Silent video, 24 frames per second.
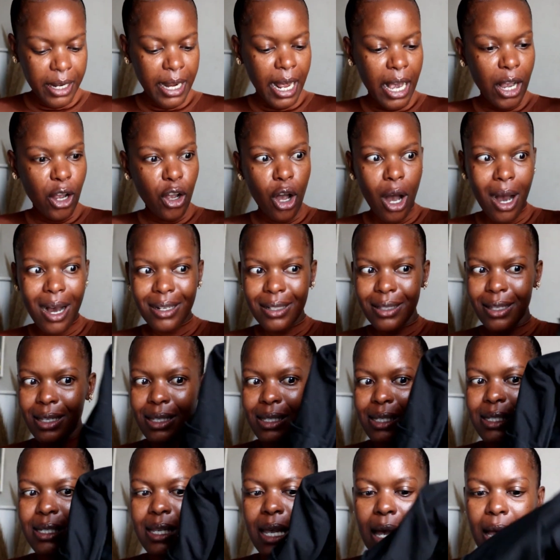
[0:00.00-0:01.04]
then I got
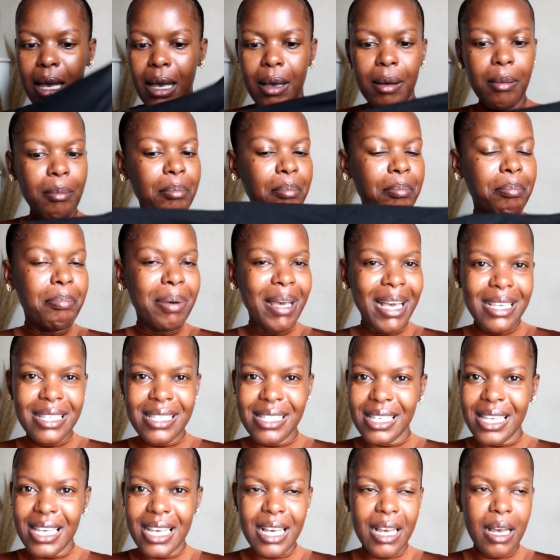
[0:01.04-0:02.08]
this
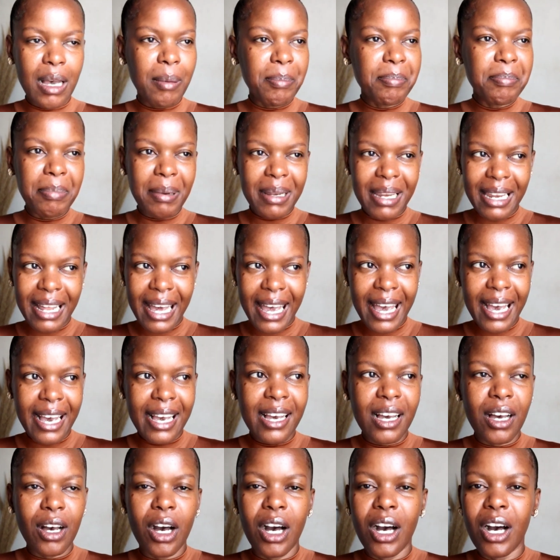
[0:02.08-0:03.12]
basic
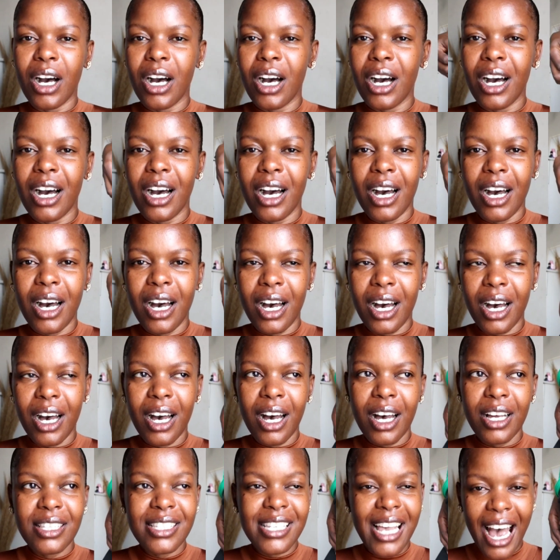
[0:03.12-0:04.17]
black
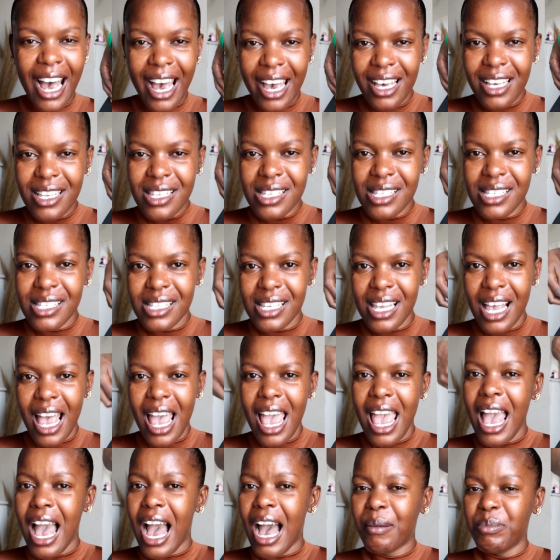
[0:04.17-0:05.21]
tights.
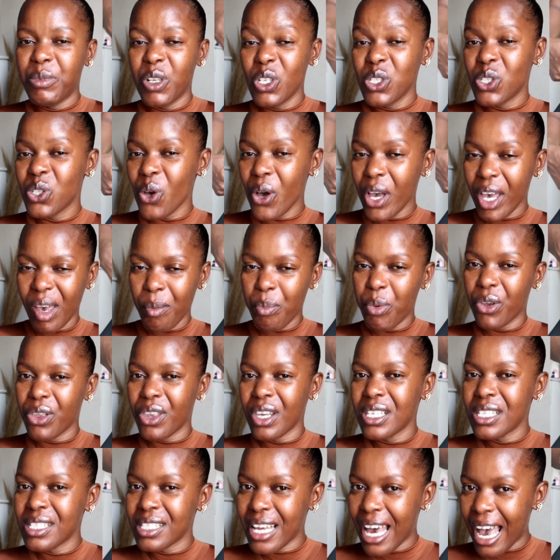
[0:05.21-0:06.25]
I'm not so happy with
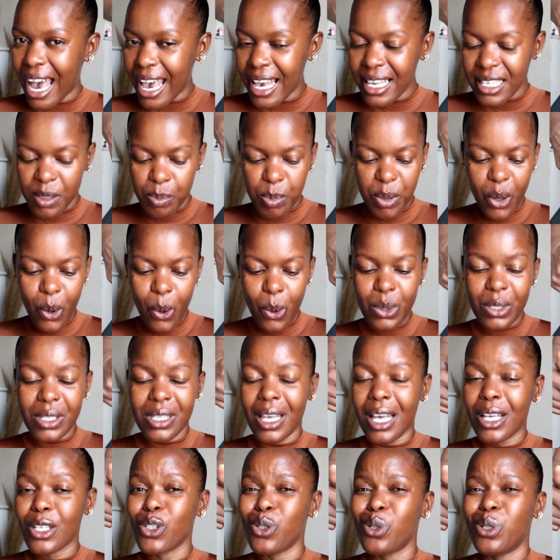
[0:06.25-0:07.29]
these tights because
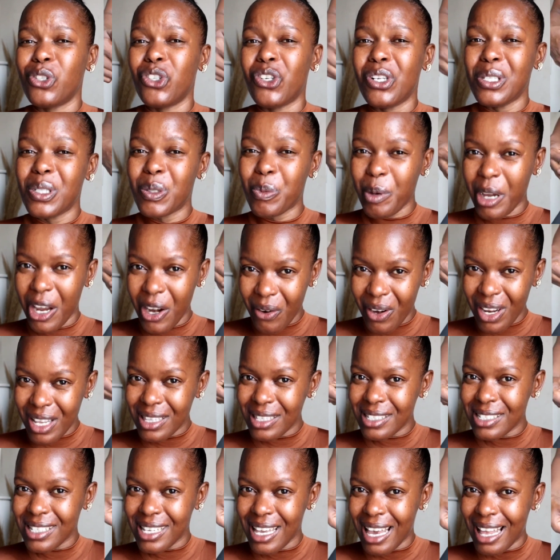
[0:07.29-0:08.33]
they are so
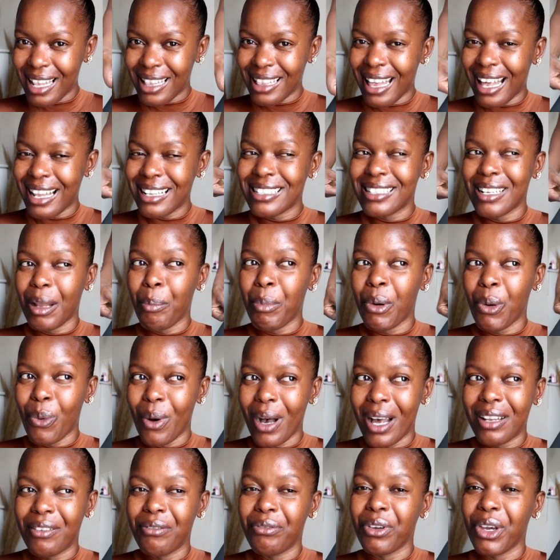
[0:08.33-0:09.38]
transparent. That's number
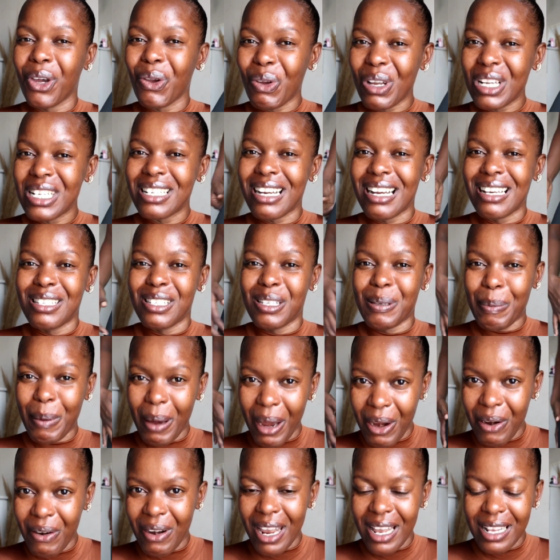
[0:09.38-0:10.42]
one, very
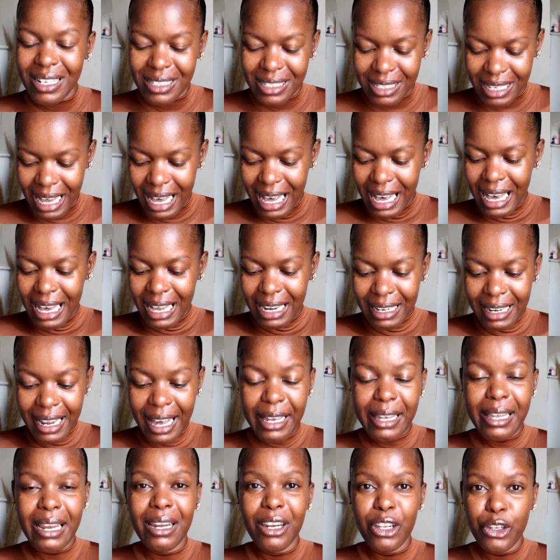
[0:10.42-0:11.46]
transparent.
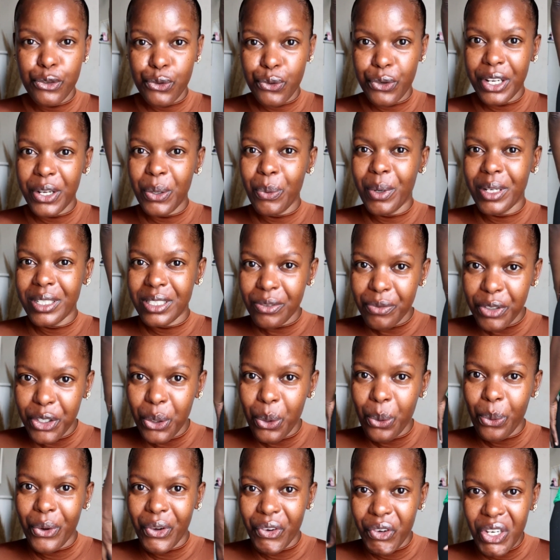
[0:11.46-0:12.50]
Like, literally whatever
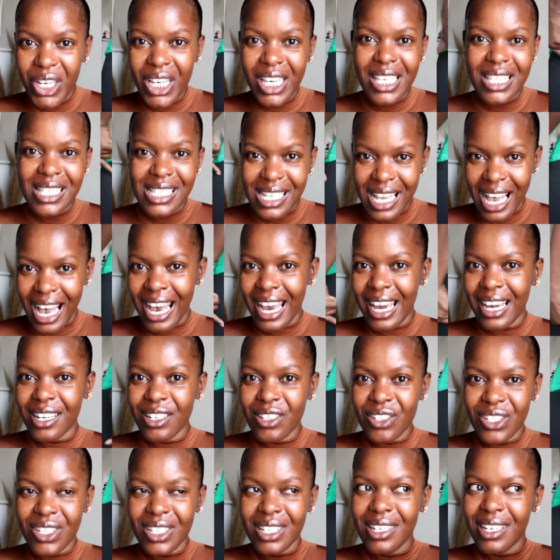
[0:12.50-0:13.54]
you're wearing
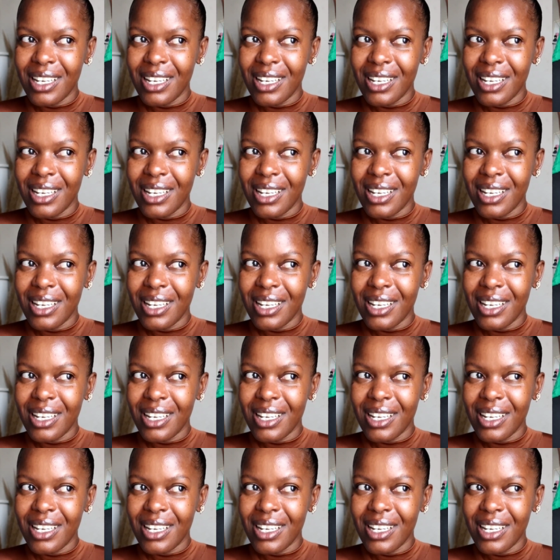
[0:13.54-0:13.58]
inside,